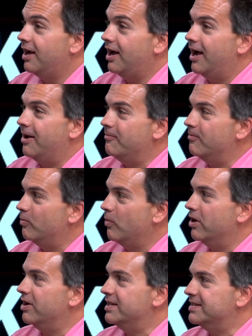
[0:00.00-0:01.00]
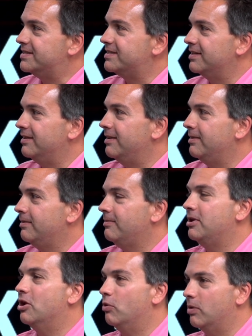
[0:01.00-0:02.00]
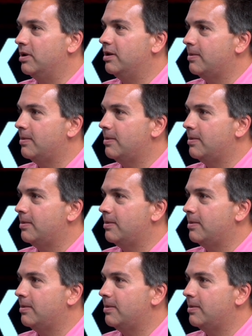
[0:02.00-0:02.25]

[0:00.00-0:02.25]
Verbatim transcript: Um, whereas, you know,